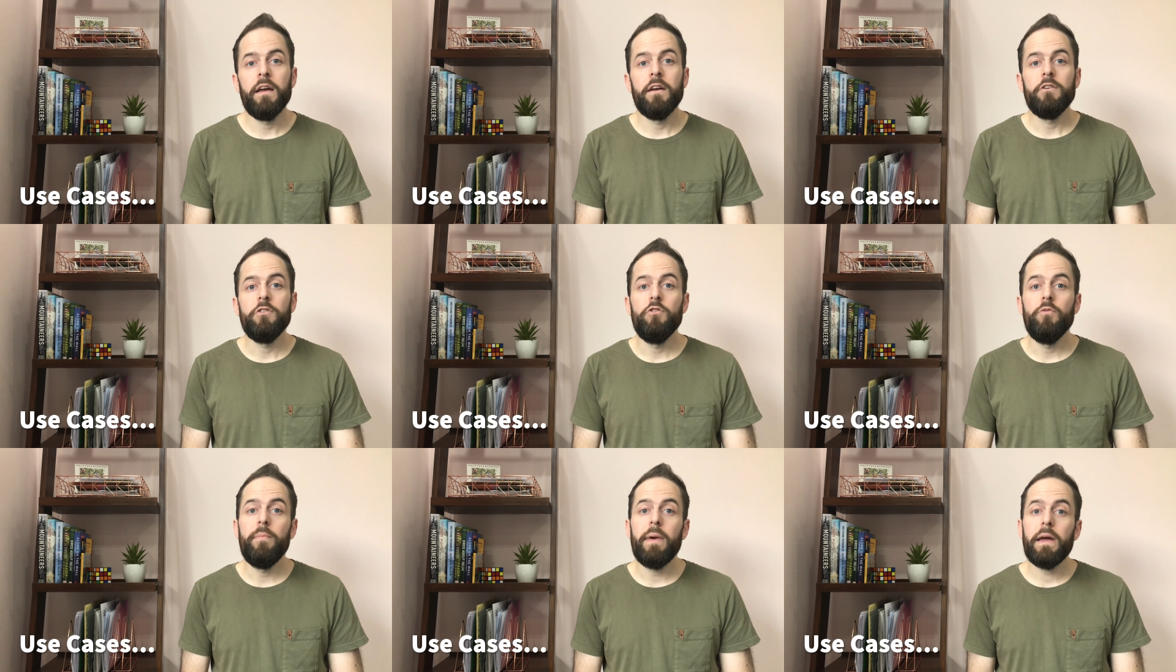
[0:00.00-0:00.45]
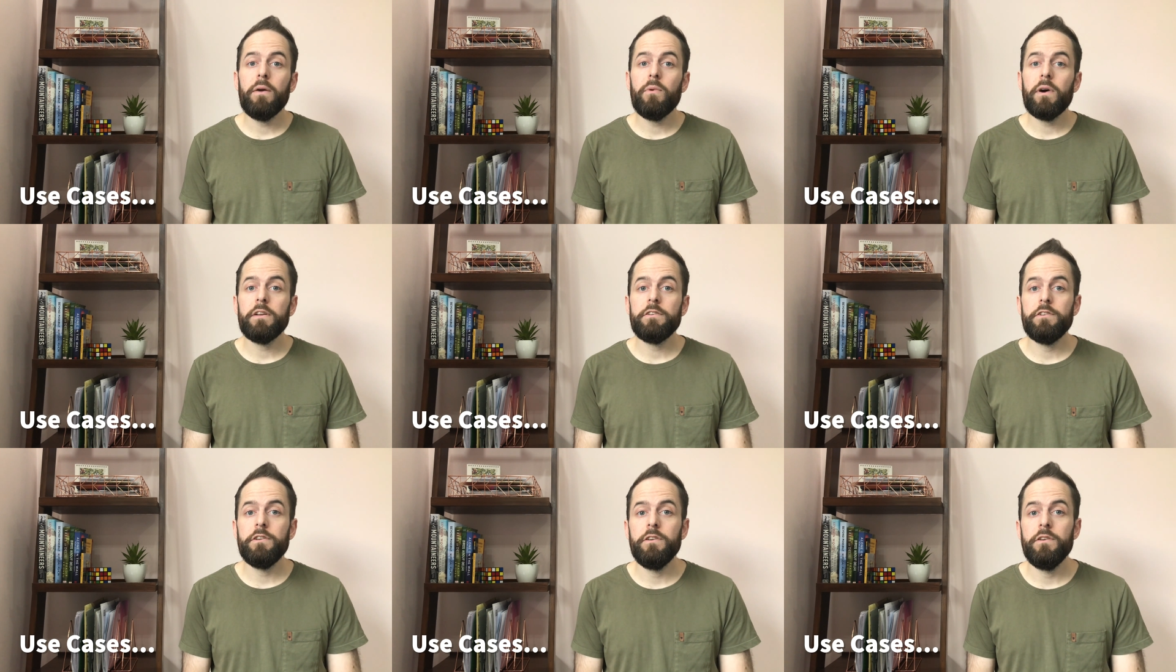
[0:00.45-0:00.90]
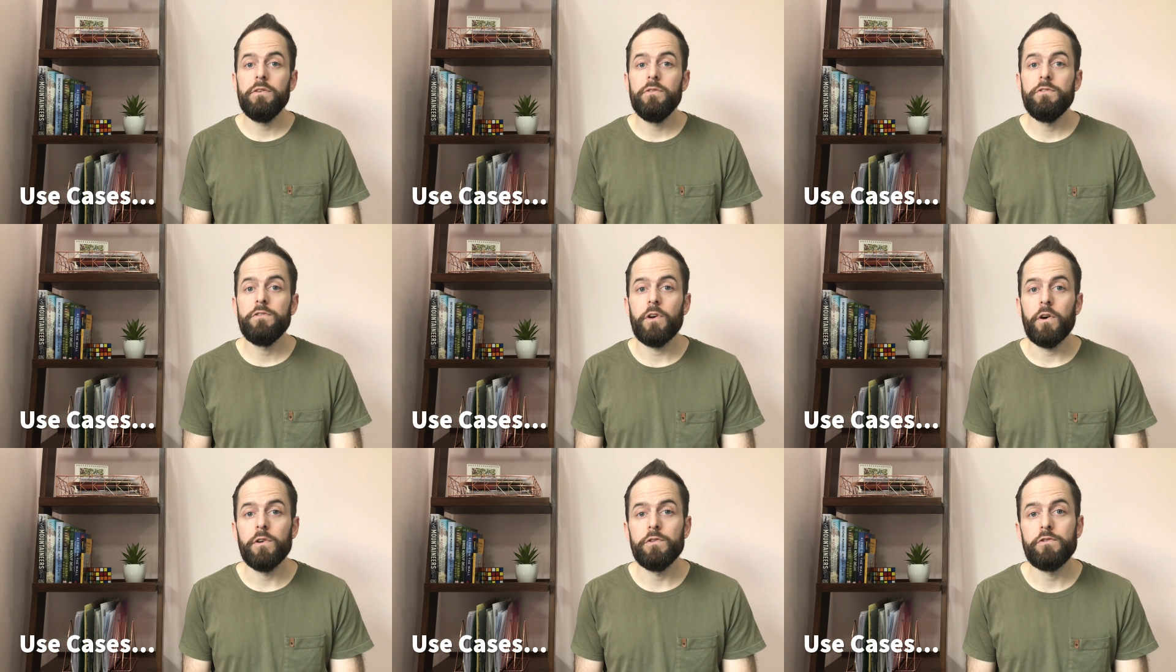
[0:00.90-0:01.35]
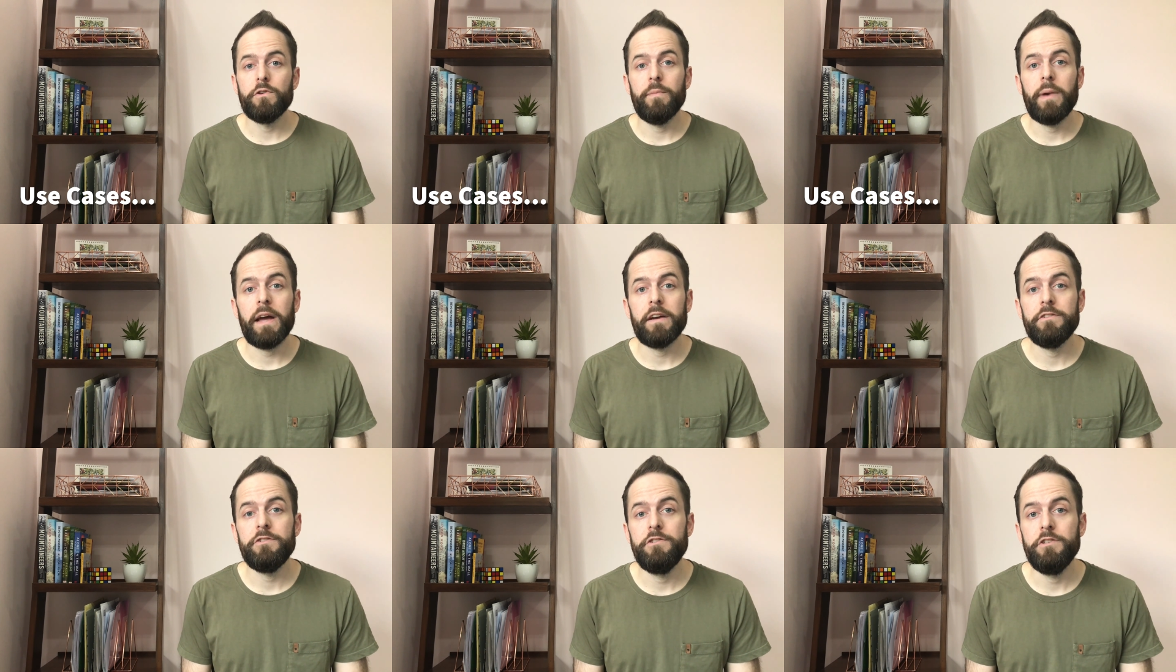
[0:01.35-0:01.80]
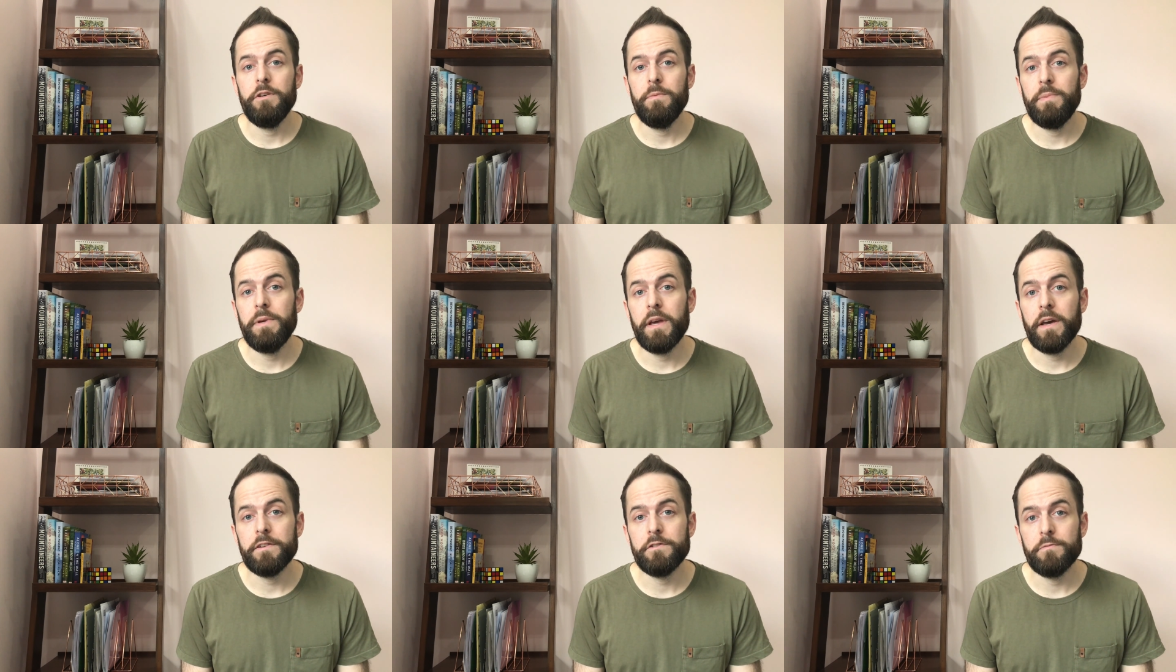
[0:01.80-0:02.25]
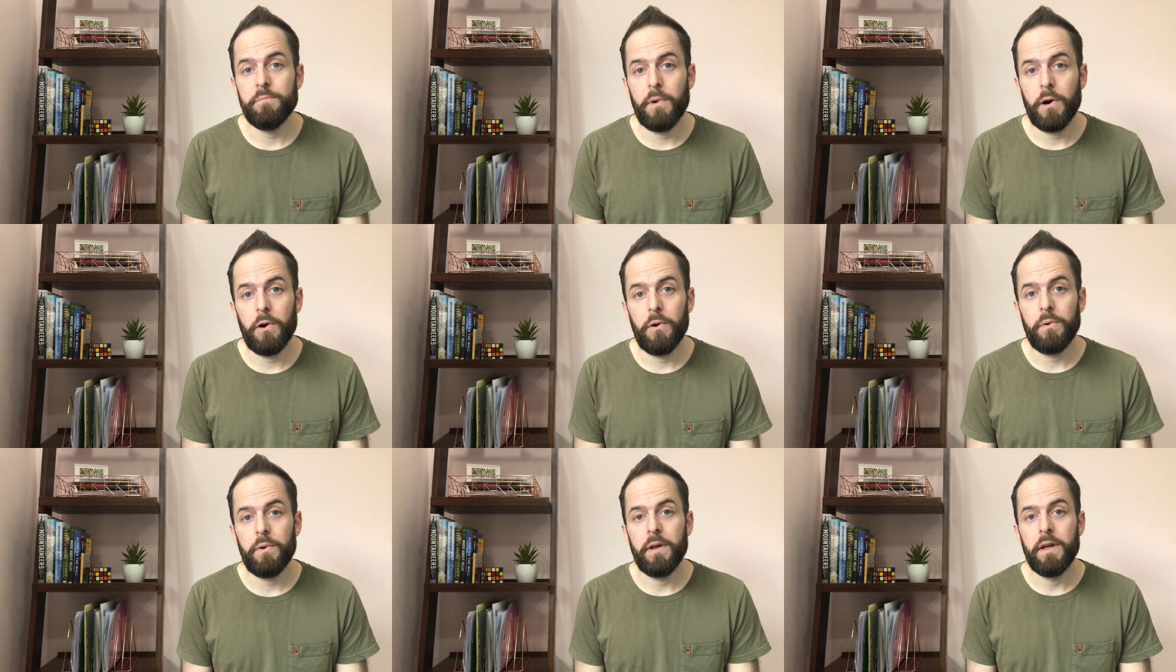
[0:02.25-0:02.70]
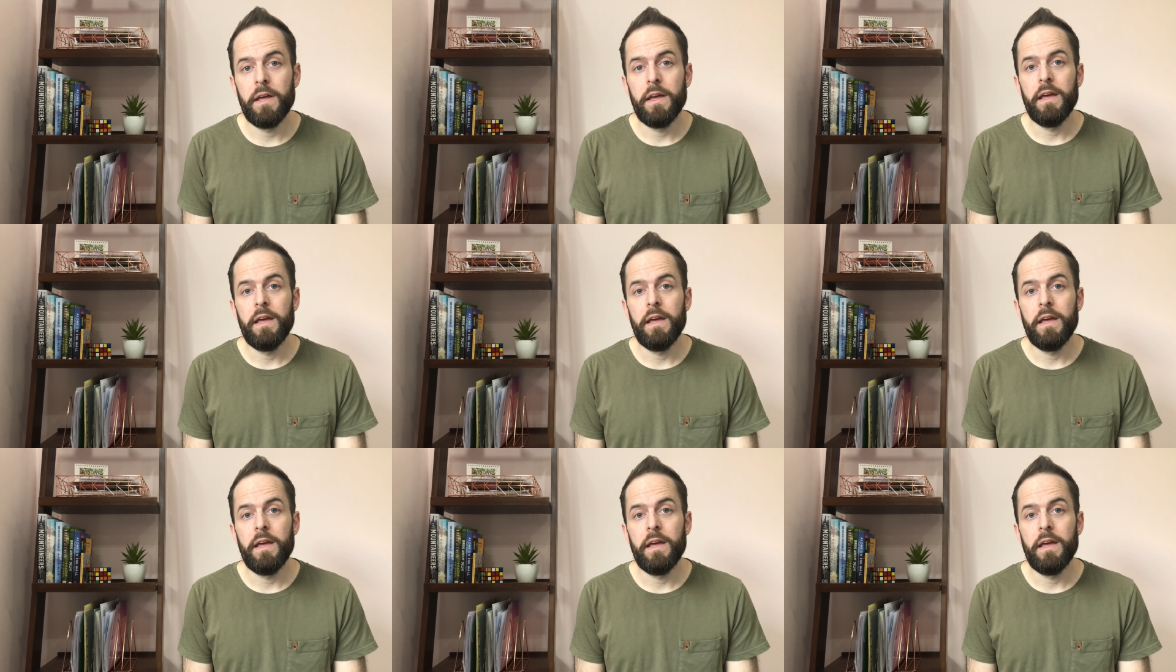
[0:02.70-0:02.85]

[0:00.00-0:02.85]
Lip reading: You may want to use UltraMax GPS mode